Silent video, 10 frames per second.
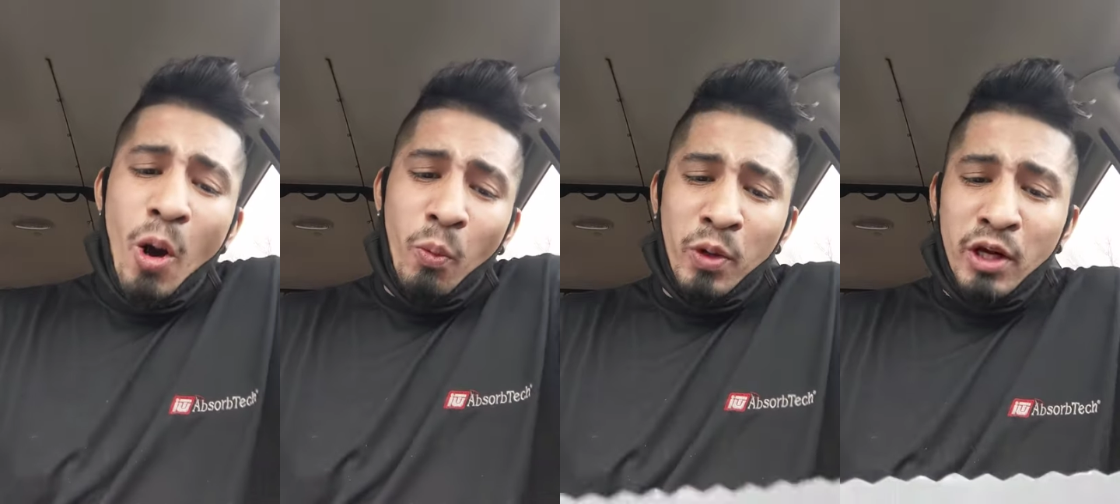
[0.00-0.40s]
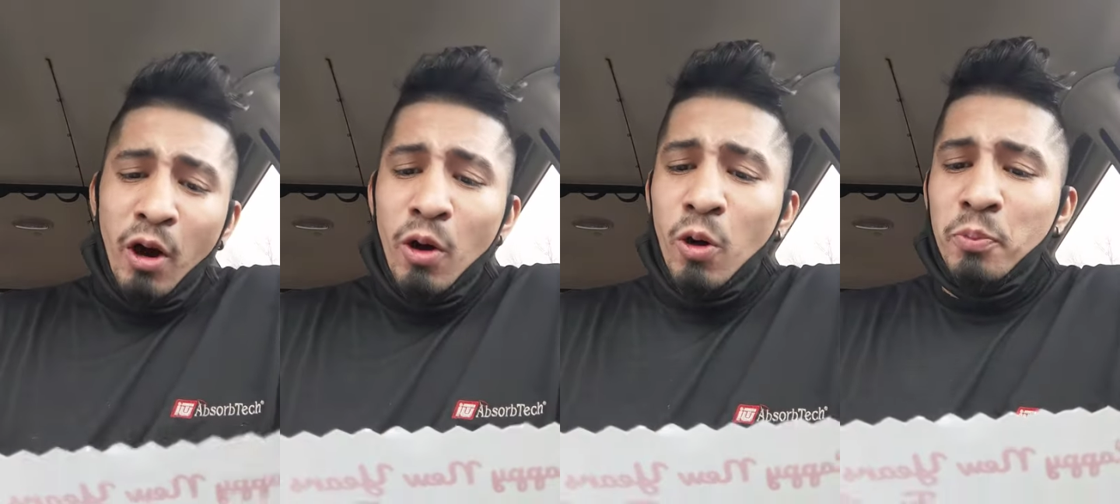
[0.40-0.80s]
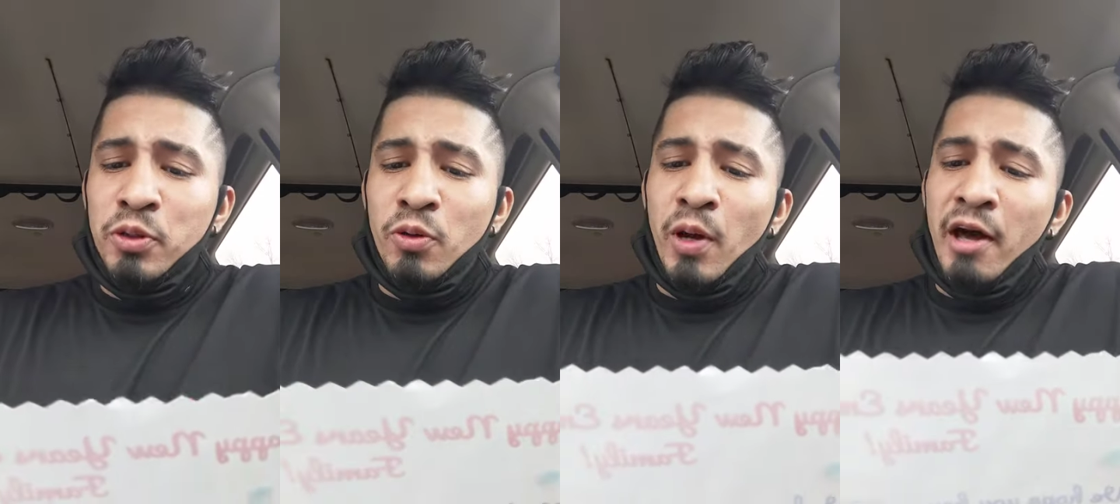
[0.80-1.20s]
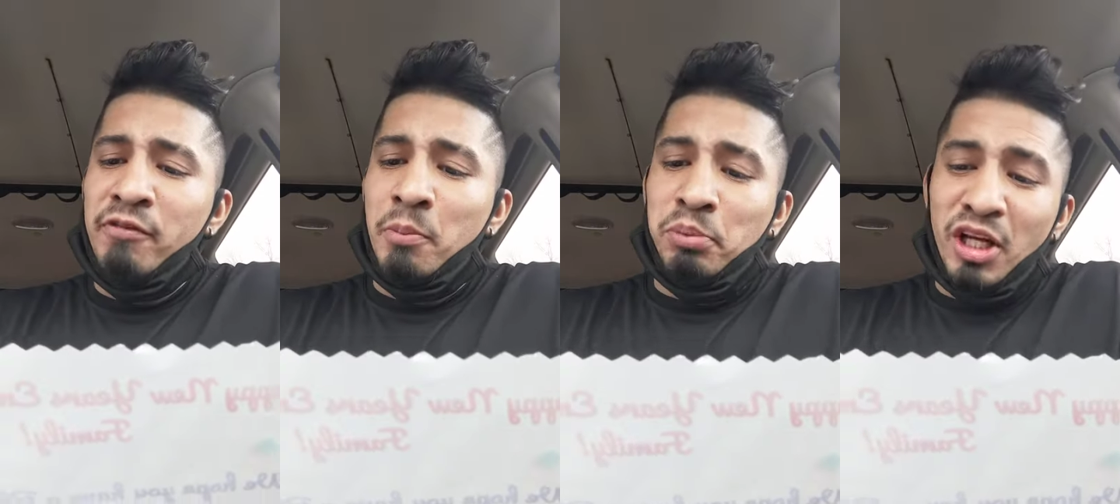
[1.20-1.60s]
We all hope you
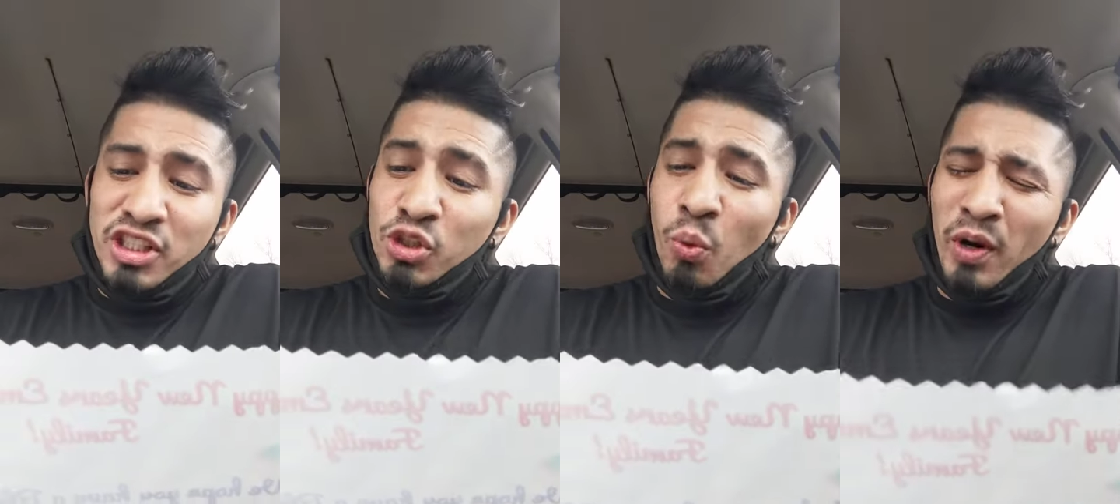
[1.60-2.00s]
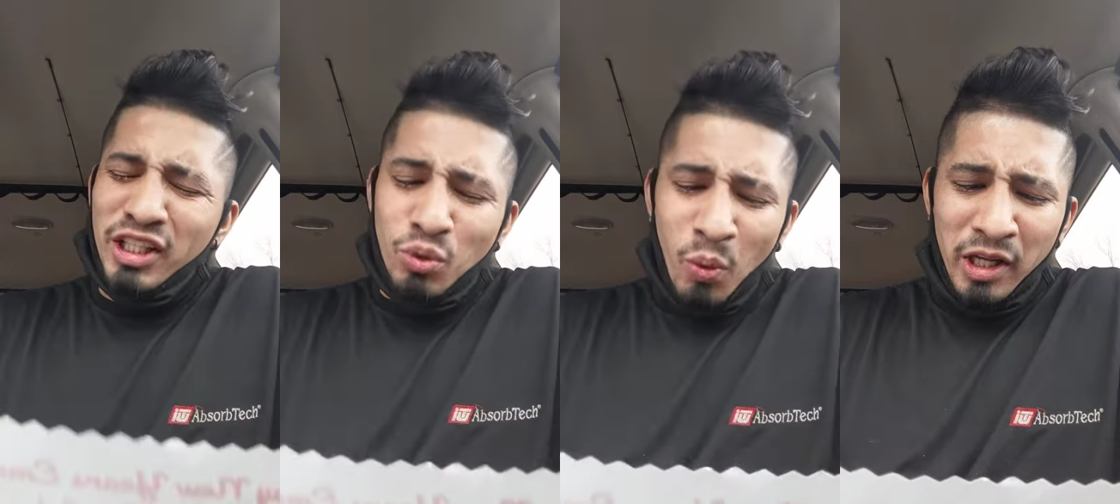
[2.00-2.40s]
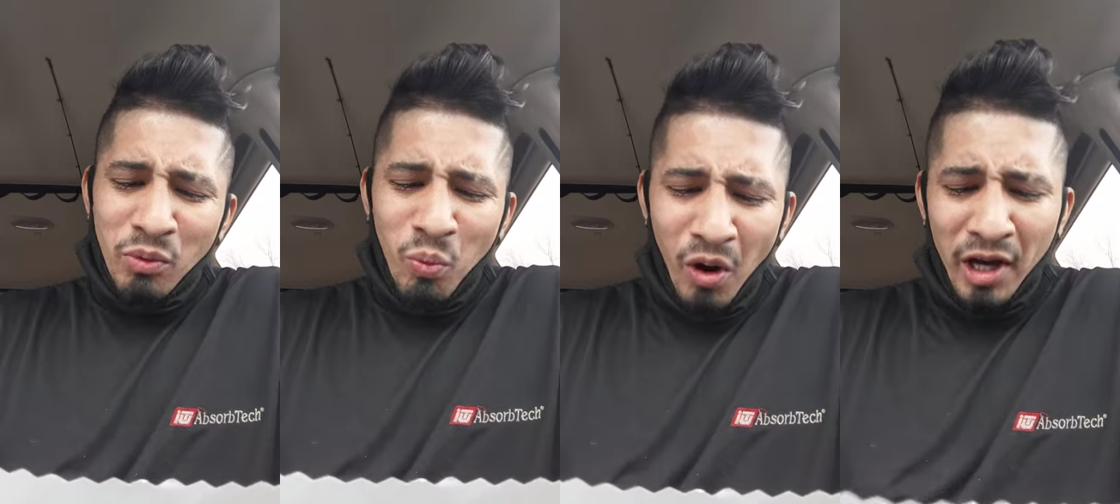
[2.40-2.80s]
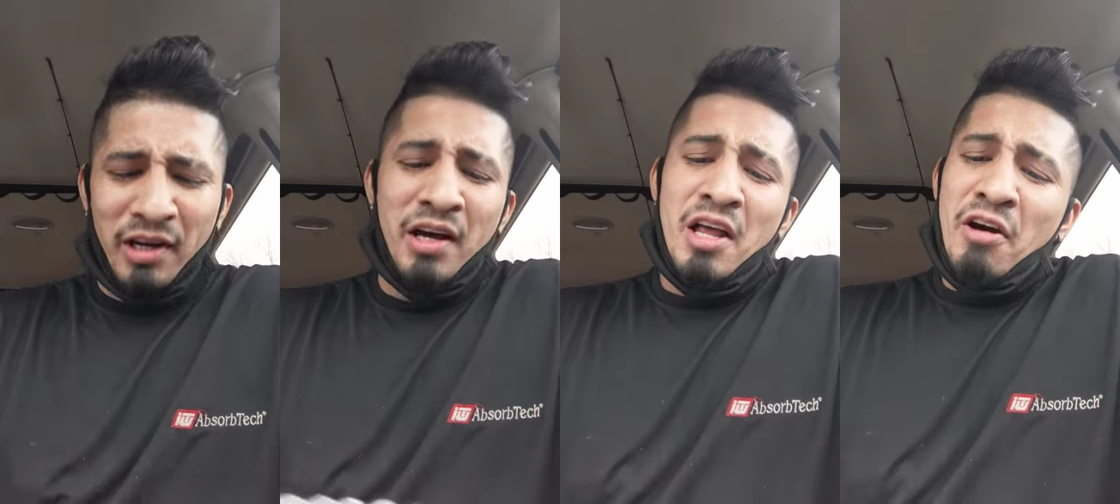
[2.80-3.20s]
have a blessed
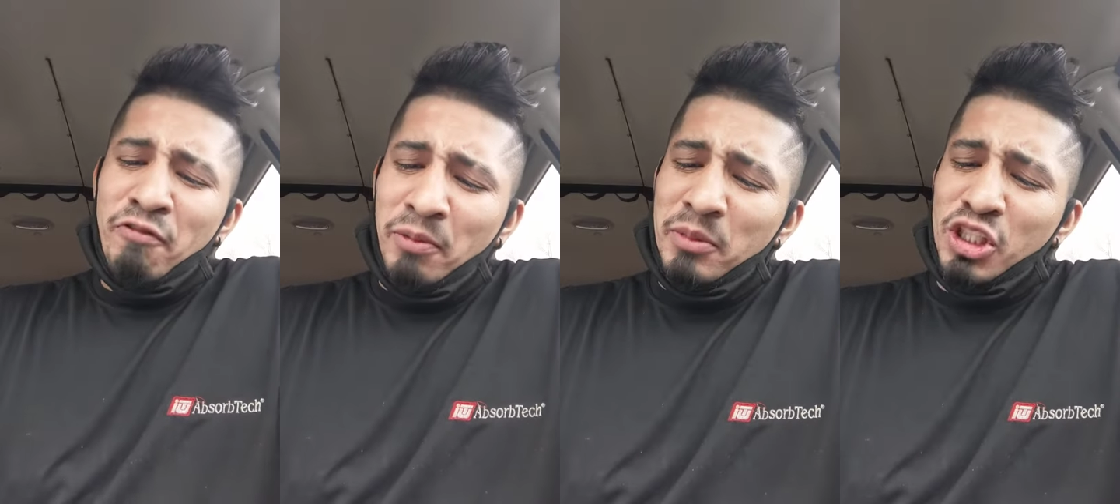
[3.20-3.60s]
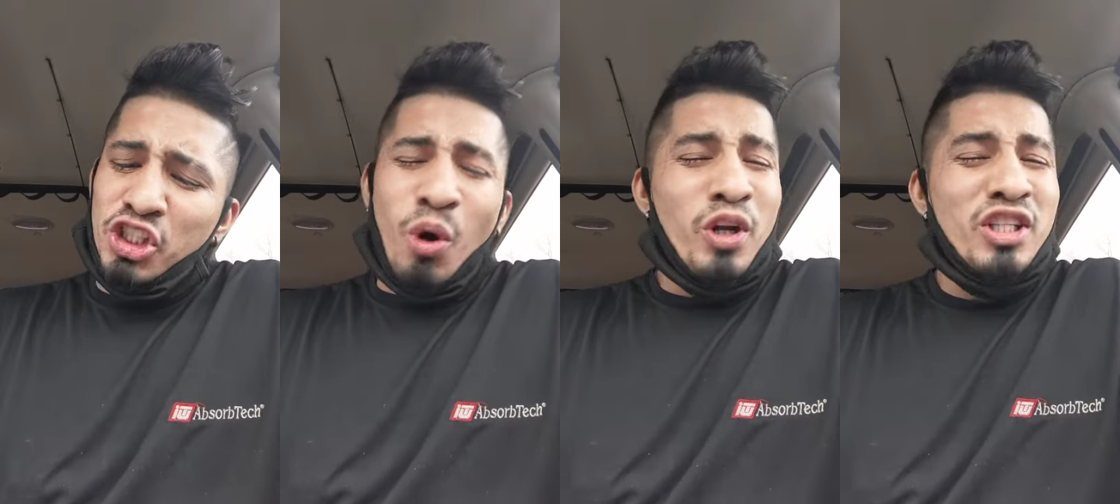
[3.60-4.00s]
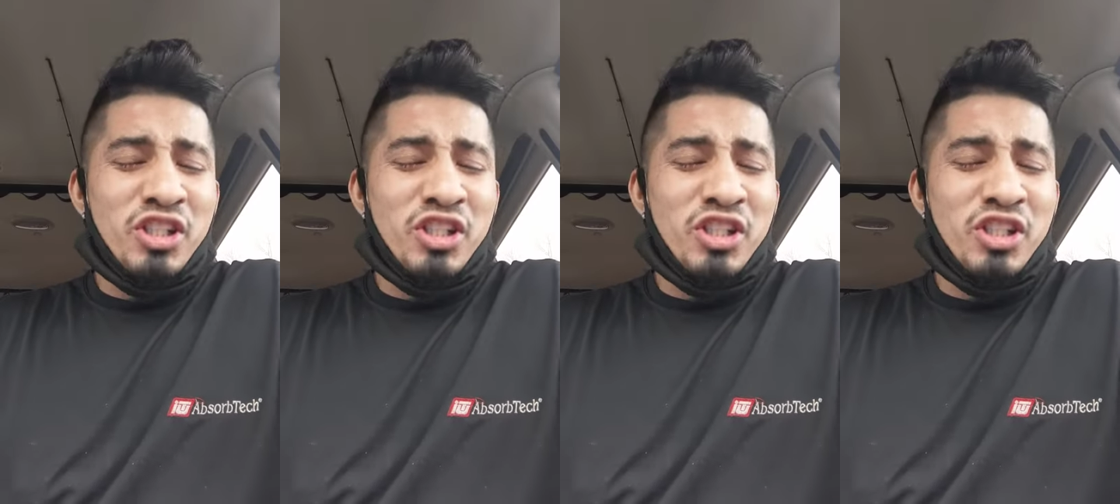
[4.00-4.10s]
2021 from Nijona